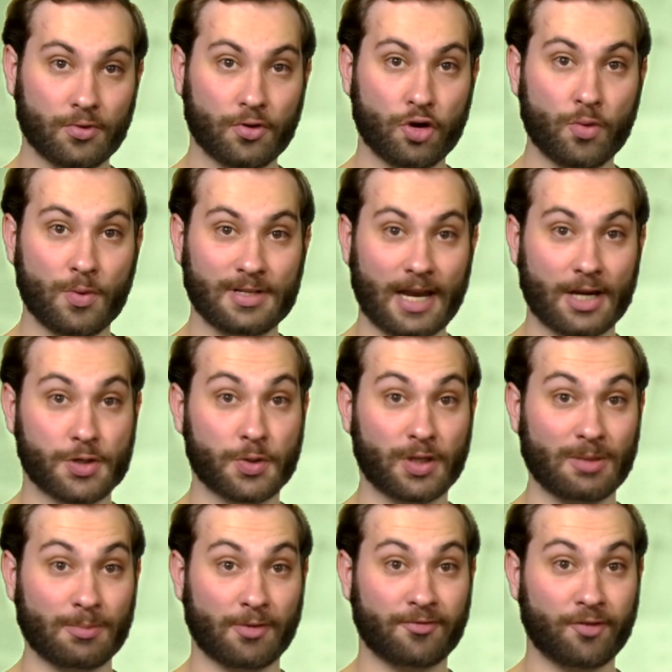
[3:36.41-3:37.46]
who is
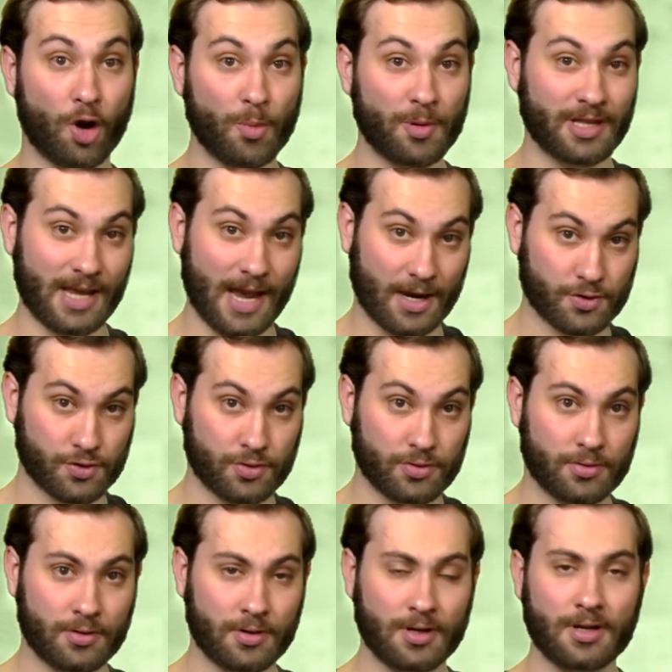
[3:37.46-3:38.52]
actually performing the
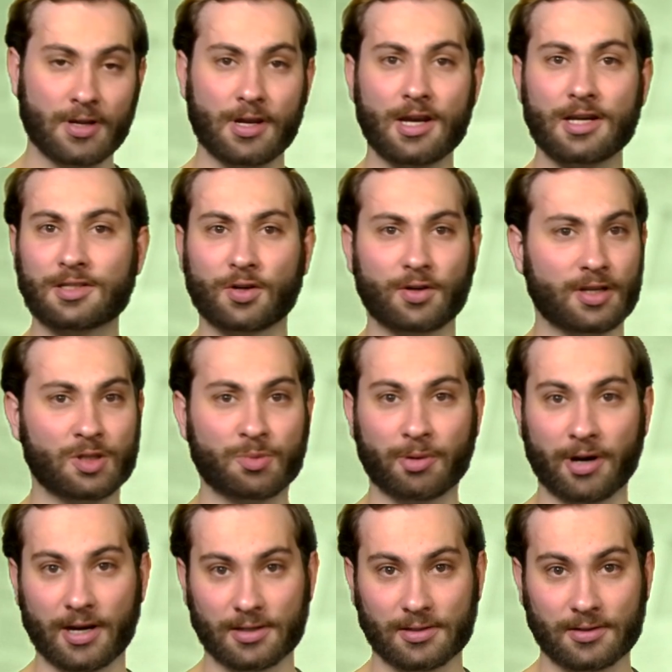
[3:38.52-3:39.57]
action, is not
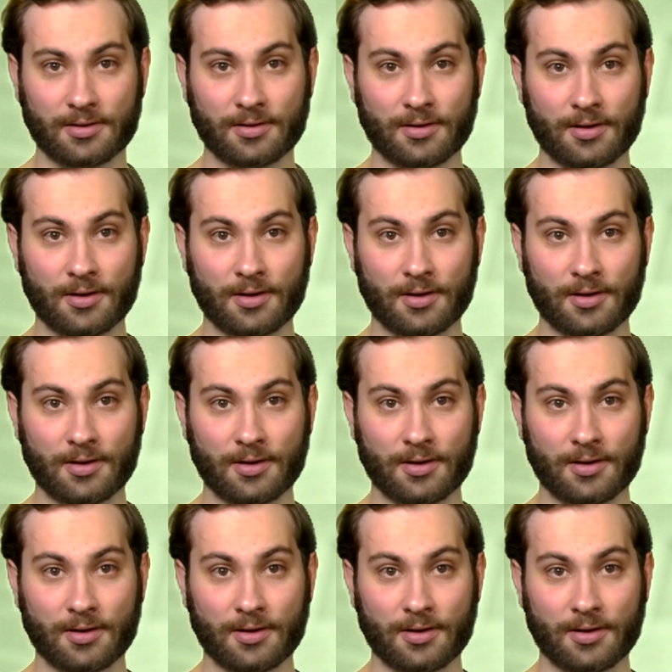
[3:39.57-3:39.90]
expressed.